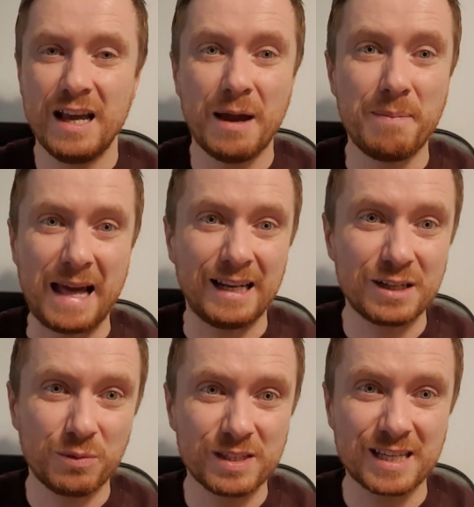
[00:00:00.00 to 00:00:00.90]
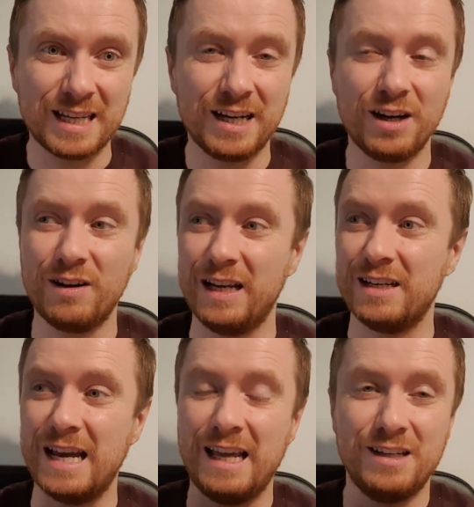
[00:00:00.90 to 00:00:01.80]
Imelda was here
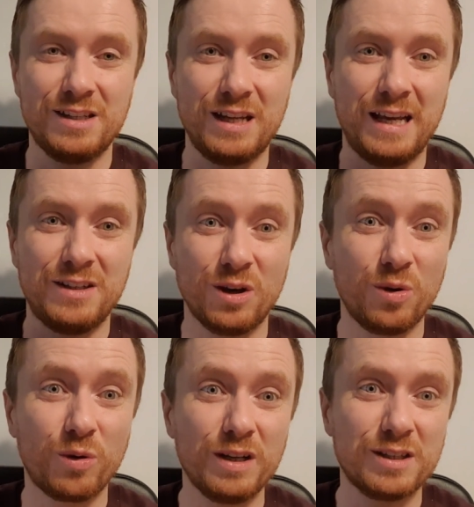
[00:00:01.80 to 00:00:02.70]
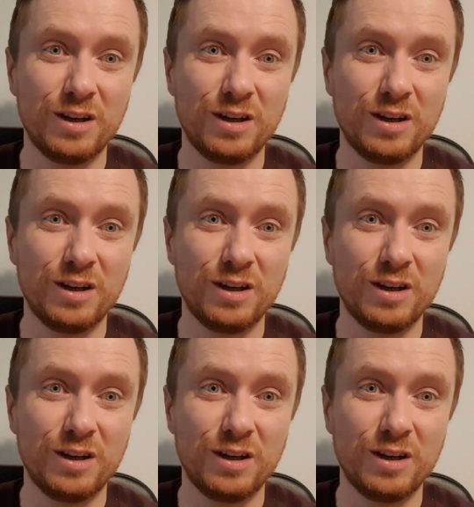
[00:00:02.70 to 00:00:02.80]
and Dolores,